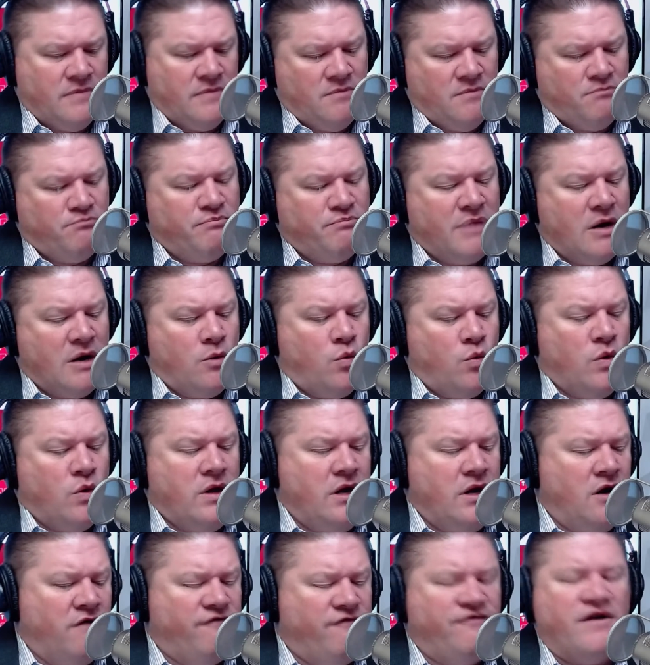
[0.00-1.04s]
But
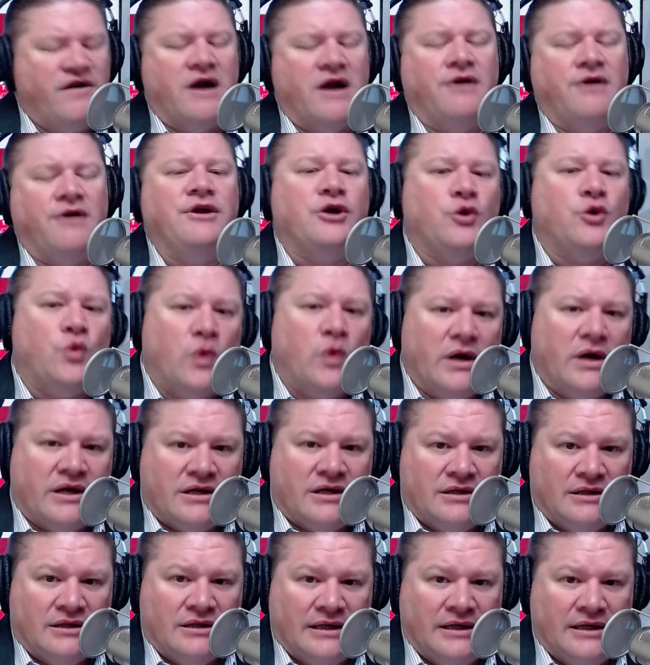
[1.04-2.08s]
we are very
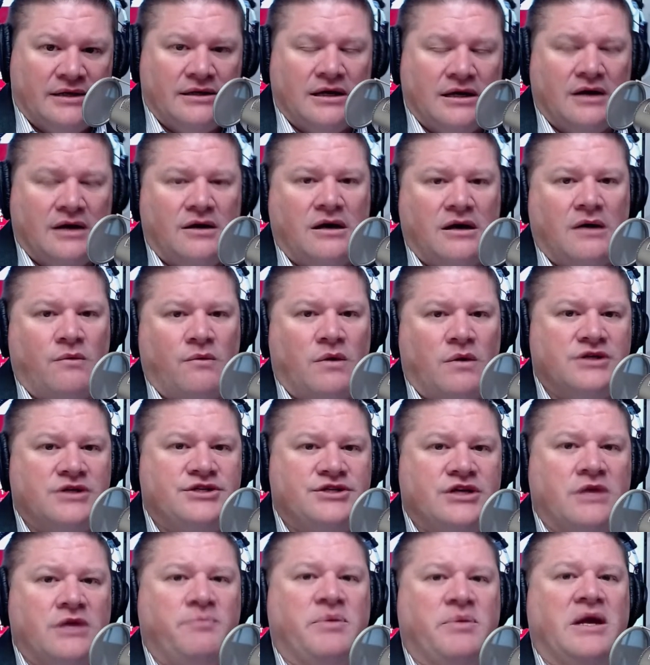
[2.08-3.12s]
quickly, I
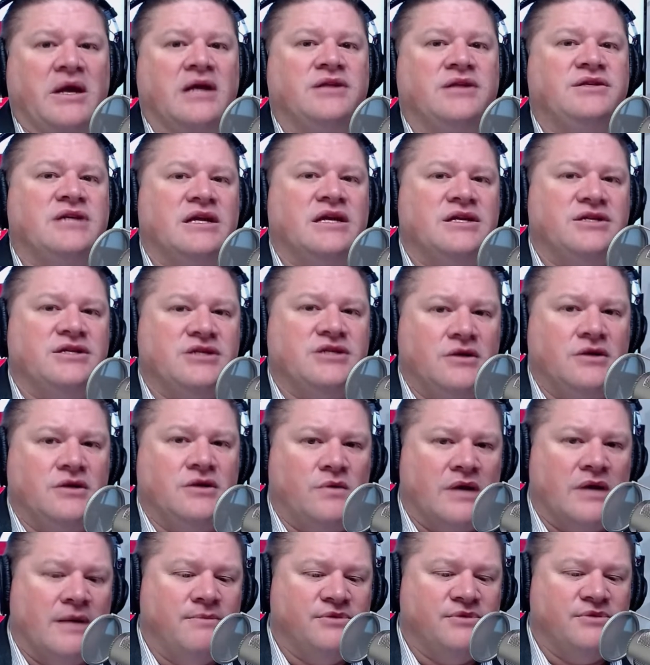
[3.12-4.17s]
want you to pay attention to
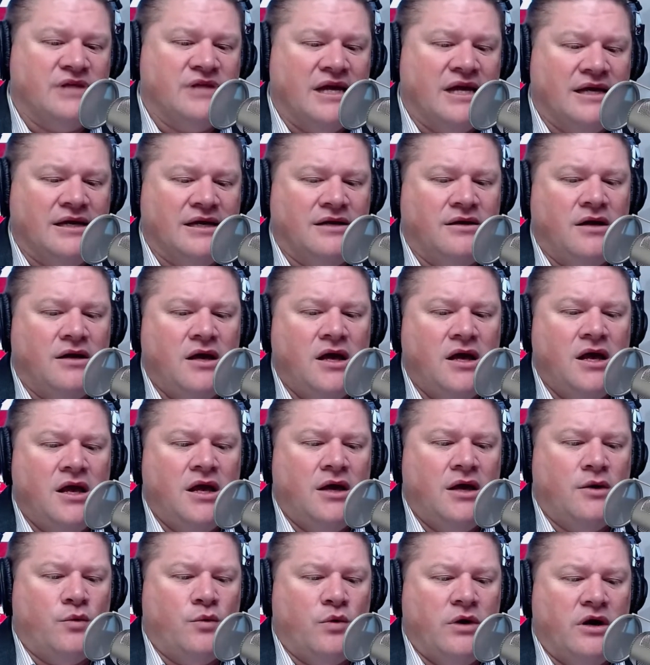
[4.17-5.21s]
what I'm saying.
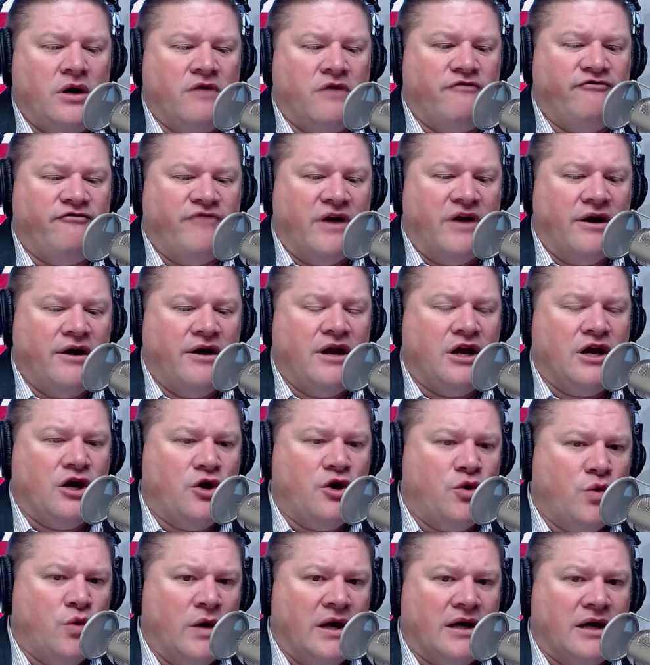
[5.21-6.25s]
We are very
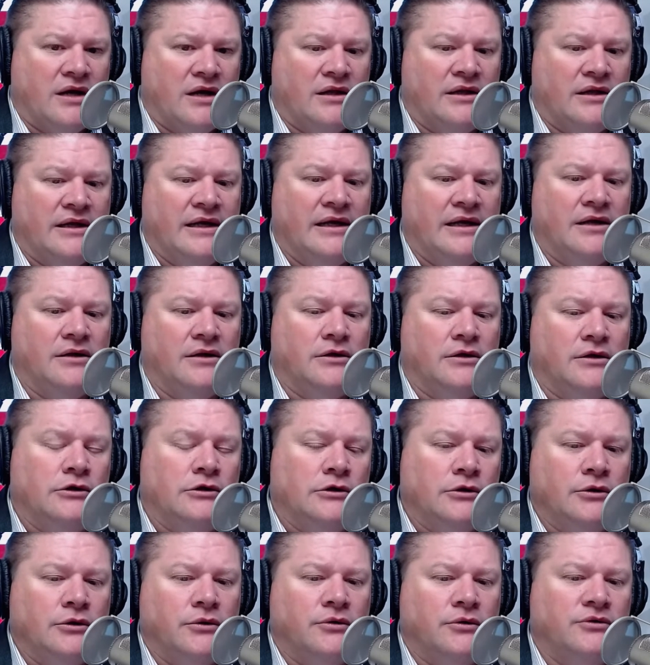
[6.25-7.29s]
quickly
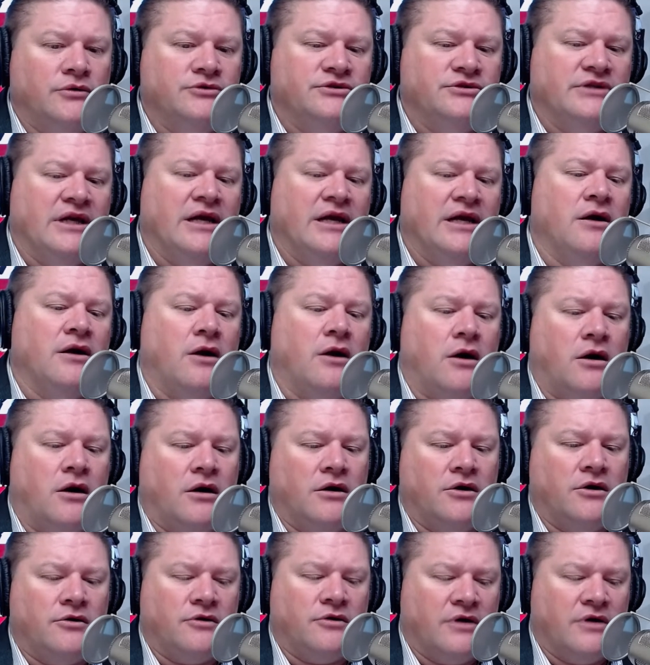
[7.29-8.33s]
losing our
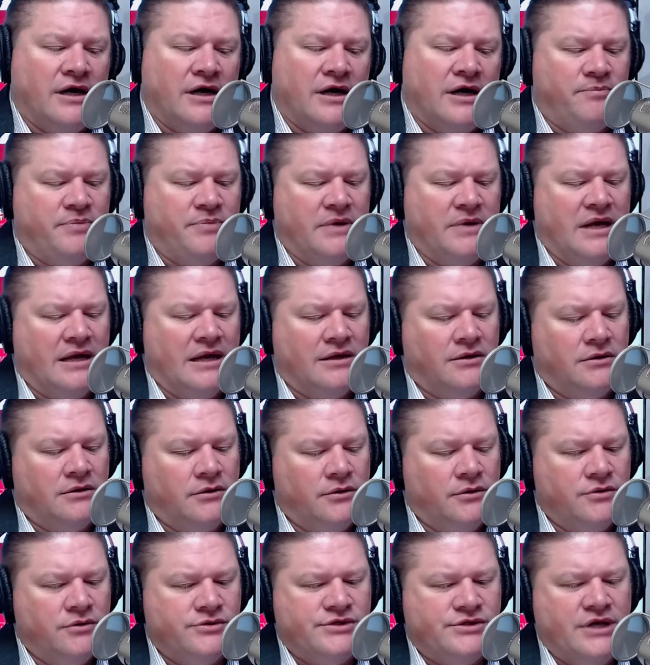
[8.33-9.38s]
grip and
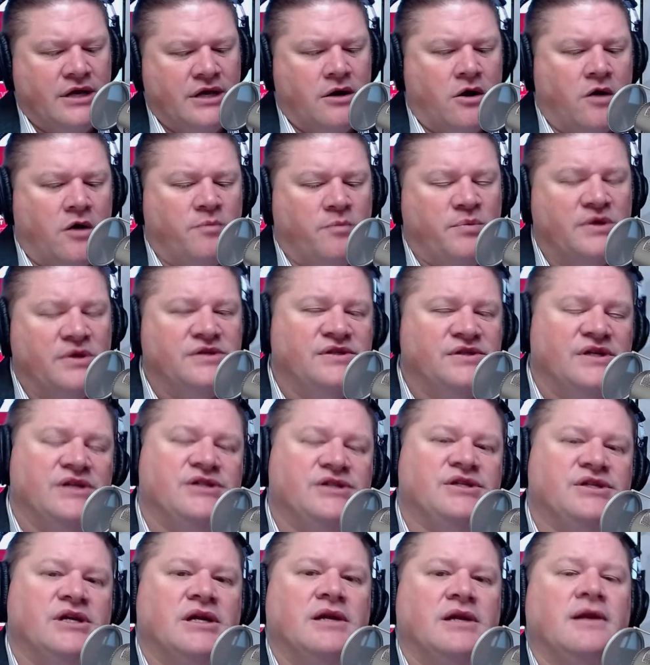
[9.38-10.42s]
losing our
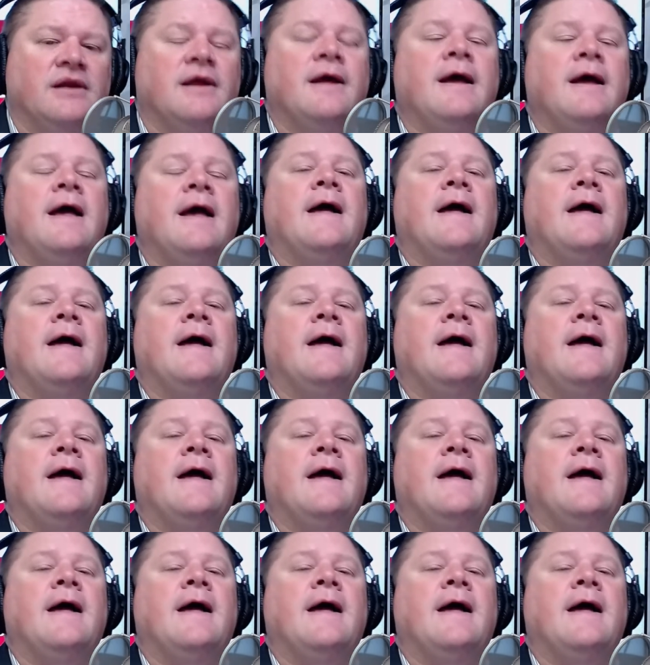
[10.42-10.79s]
position